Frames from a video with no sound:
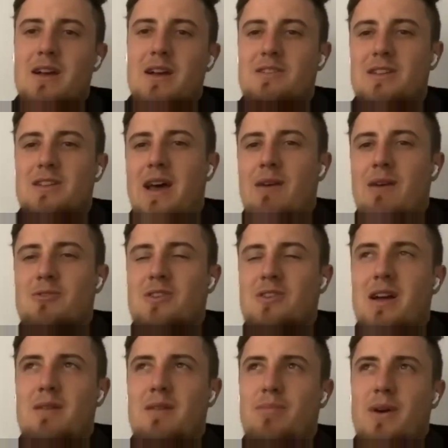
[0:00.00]
so that was
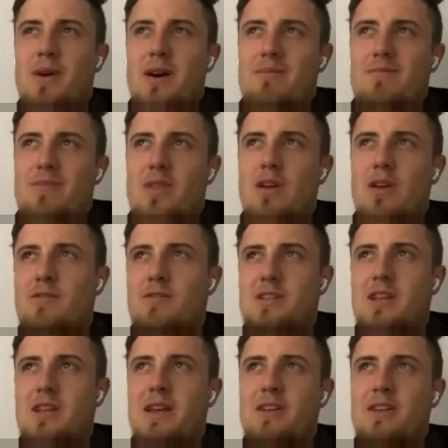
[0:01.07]
kind of, but
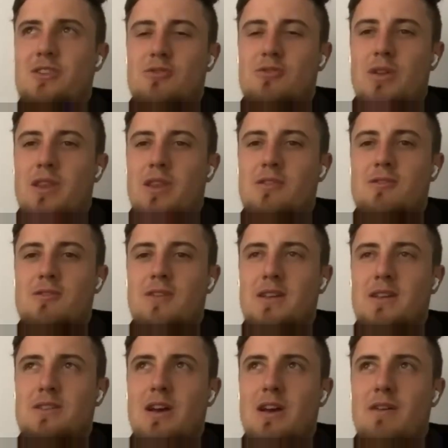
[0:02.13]
obviously it's just one of those
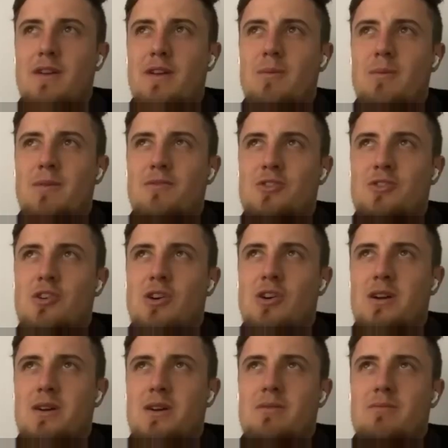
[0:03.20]
things that I think we've just got
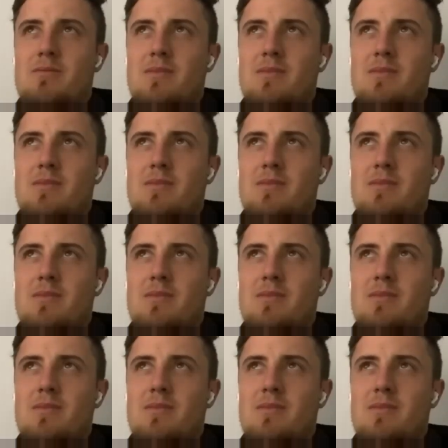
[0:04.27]
to